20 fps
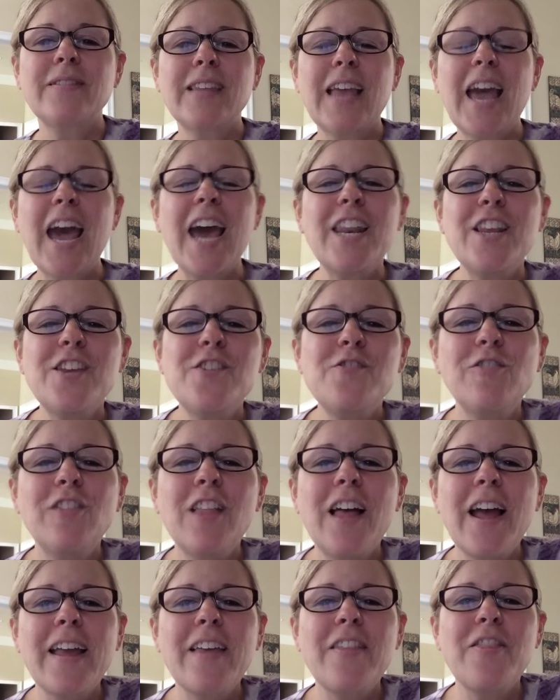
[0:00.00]
How do you
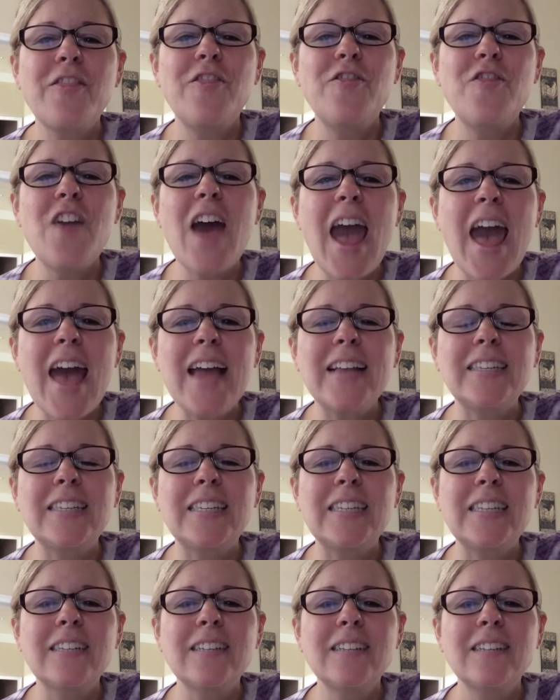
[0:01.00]
like
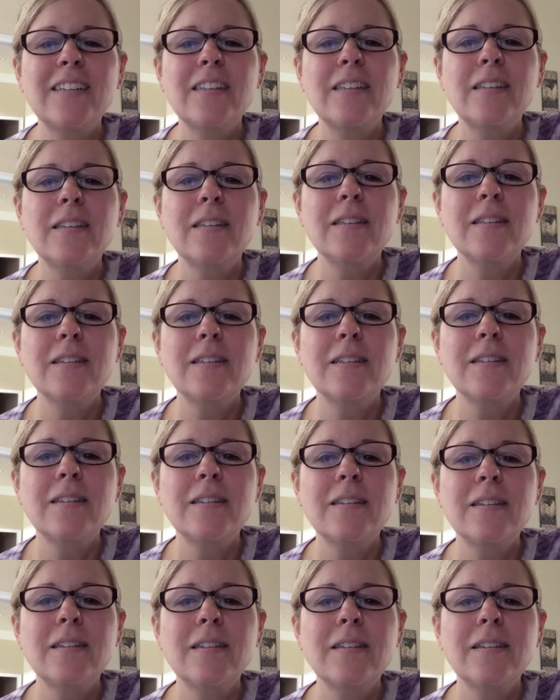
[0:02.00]
that?
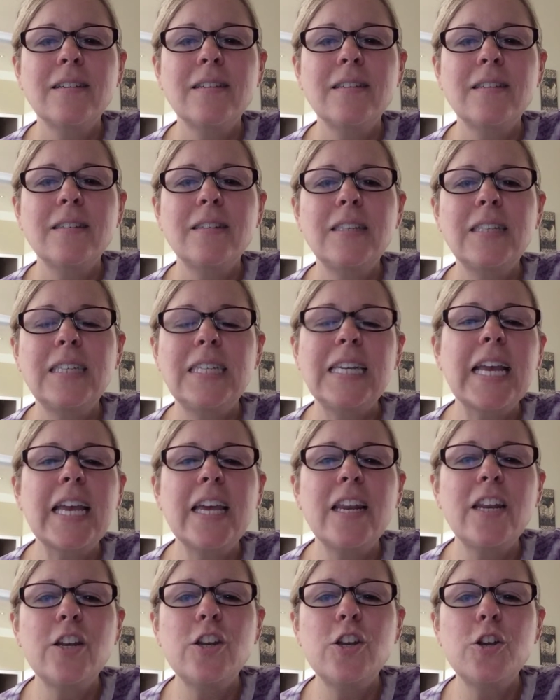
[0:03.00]
Stick
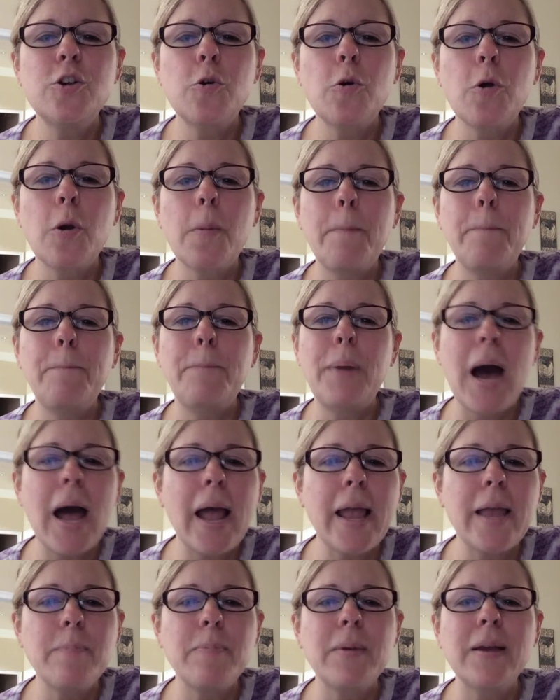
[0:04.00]
it in your
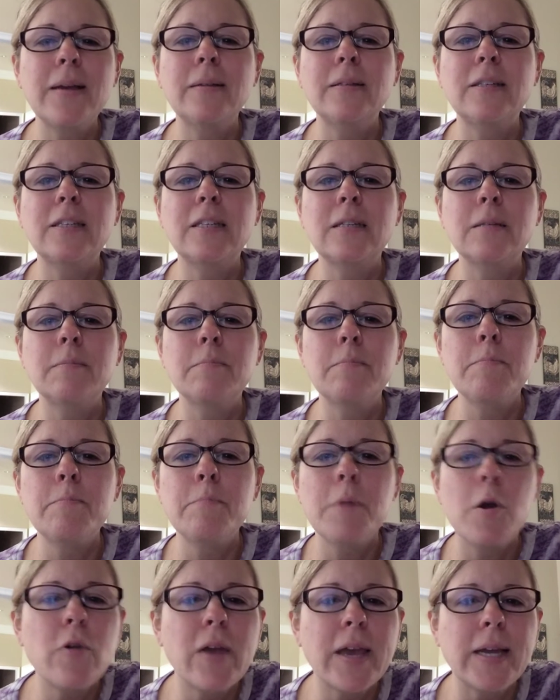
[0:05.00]
pipe and
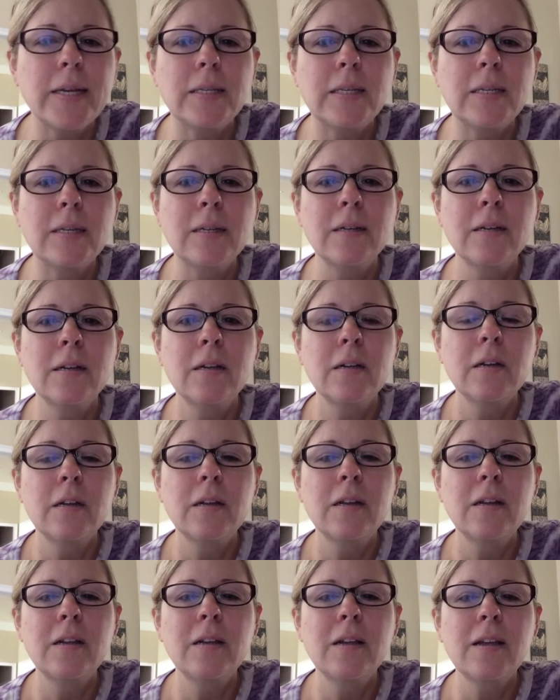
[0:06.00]
smoke it.
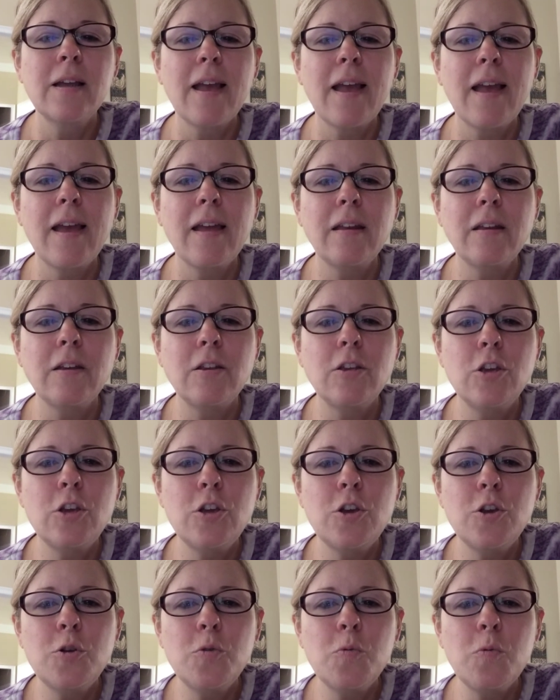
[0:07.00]
And
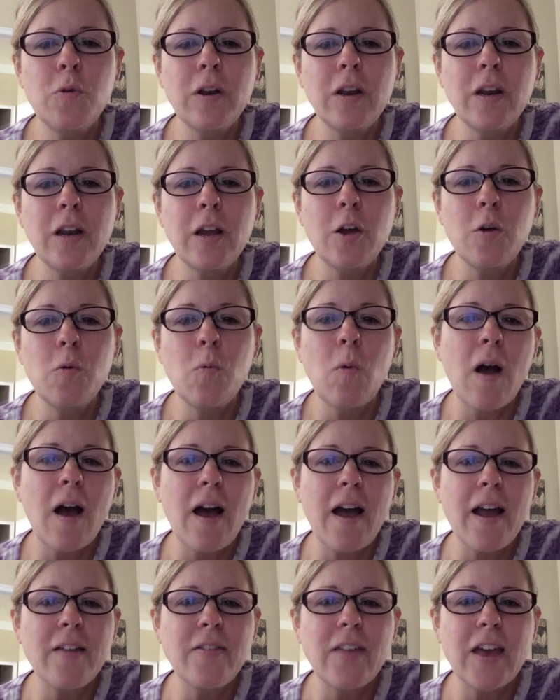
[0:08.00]
you want to know
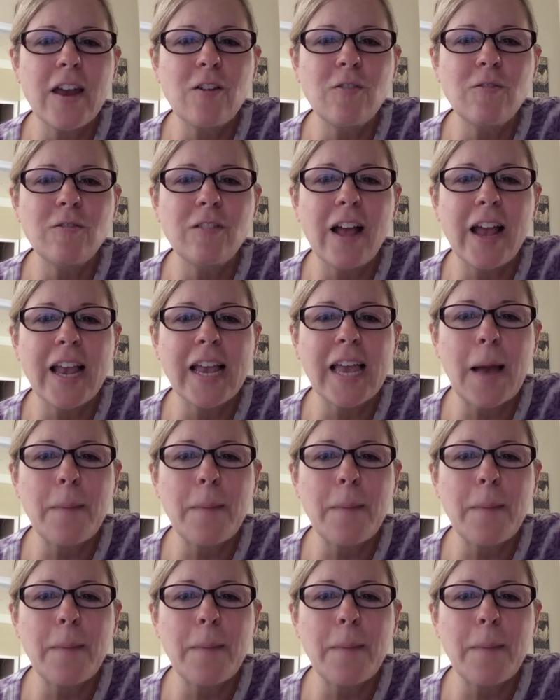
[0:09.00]
why they don't like